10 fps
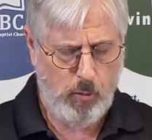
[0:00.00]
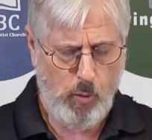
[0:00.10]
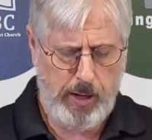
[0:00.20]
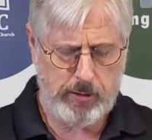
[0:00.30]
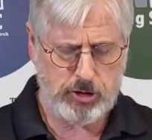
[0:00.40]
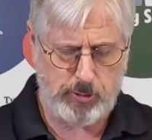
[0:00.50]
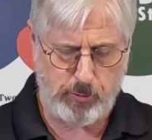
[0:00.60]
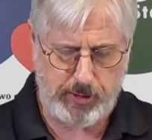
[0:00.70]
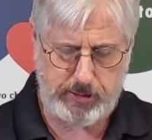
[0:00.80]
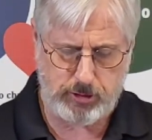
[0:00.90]
What are
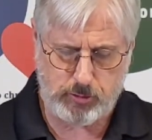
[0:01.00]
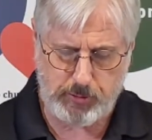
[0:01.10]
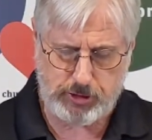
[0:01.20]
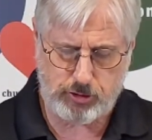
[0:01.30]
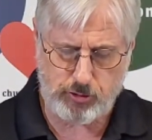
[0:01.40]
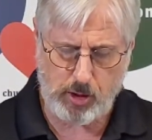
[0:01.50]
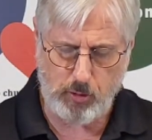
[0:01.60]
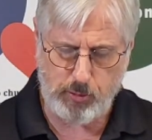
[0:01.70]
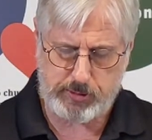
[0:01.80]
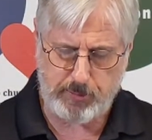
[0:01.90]
some reasons we
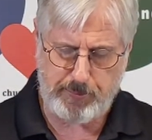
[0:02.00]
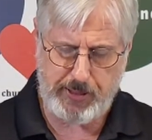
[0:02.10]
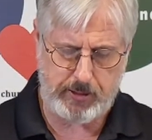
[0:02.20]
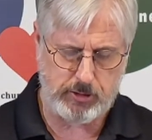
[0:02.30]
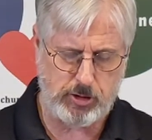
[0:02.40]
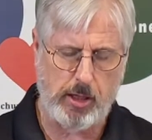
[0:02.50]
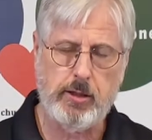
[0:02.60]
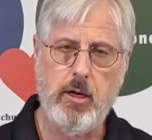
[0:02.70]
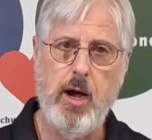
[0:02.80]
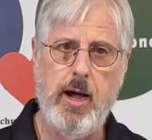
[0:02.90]
struggle with dependence
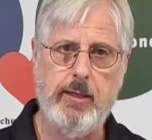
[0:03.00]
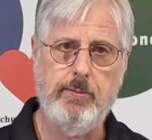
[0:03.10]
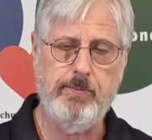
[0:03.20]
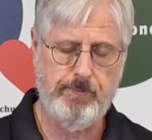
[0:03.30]
on God?